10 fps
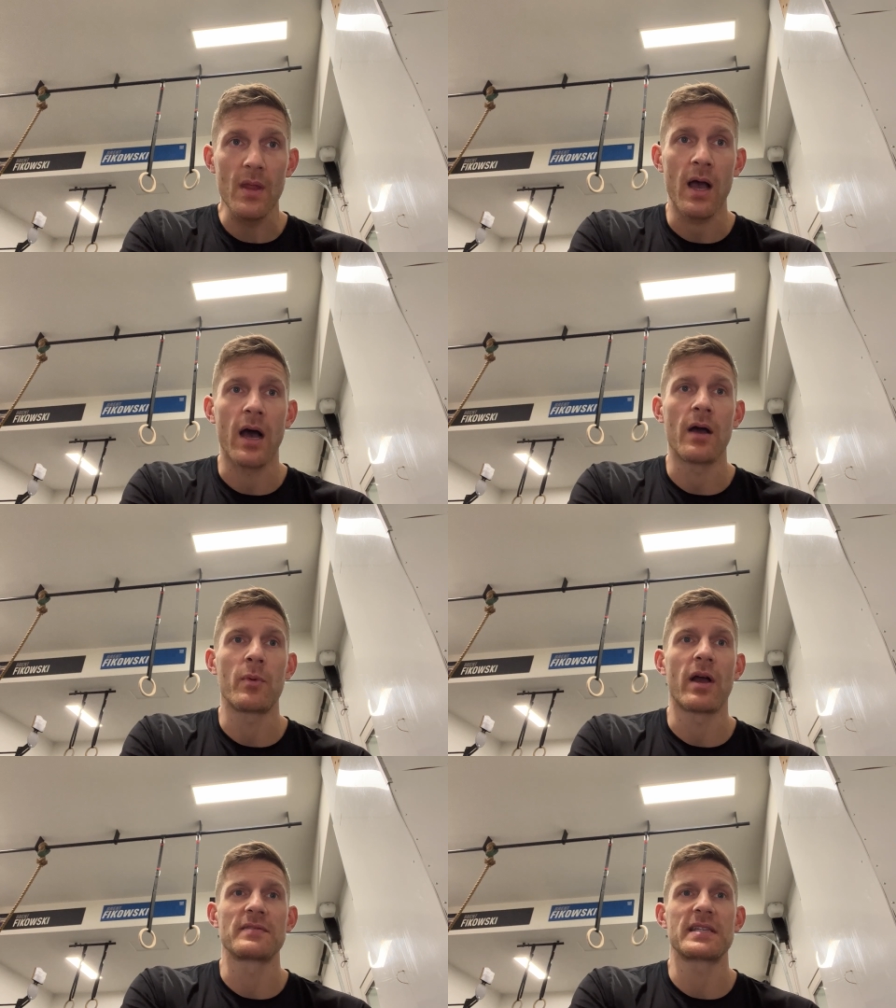uh,
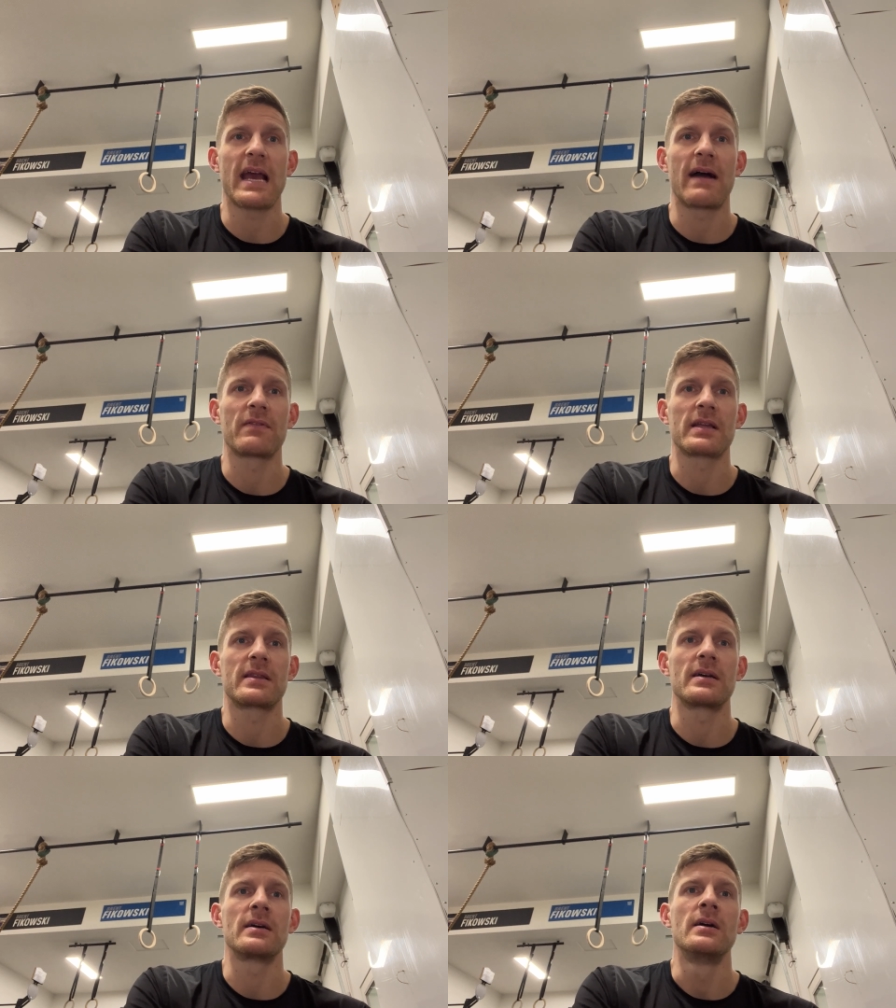we obviously have like
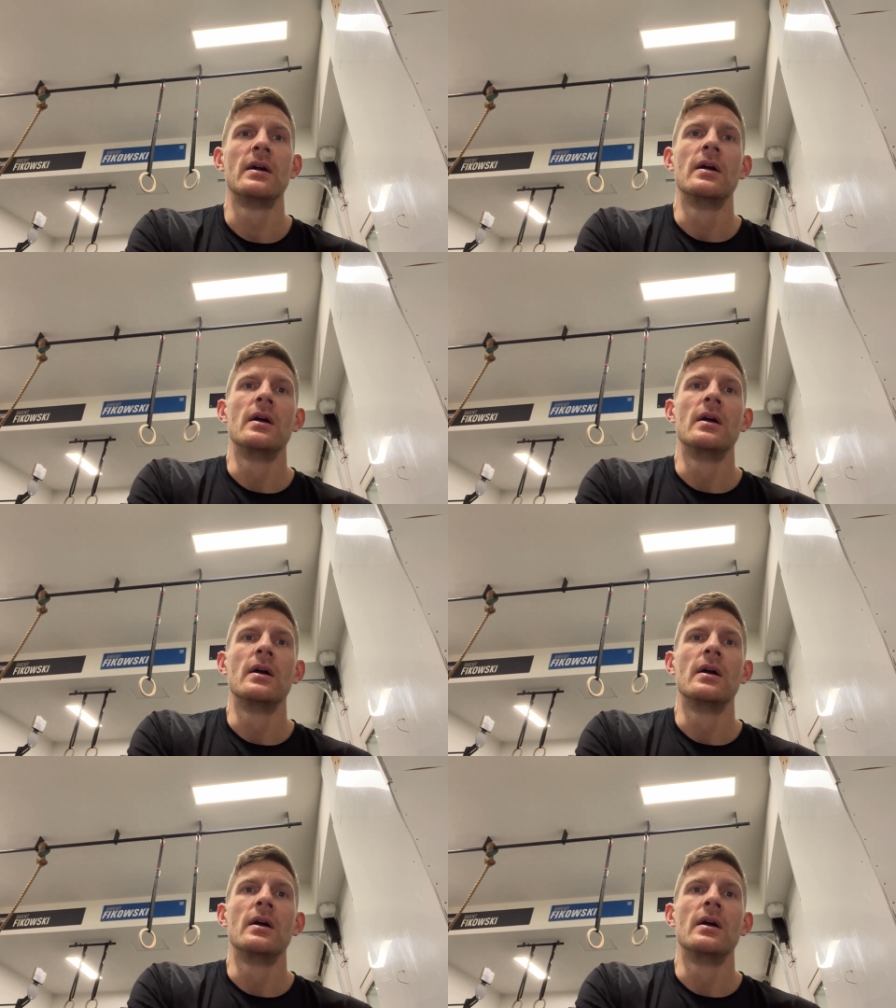the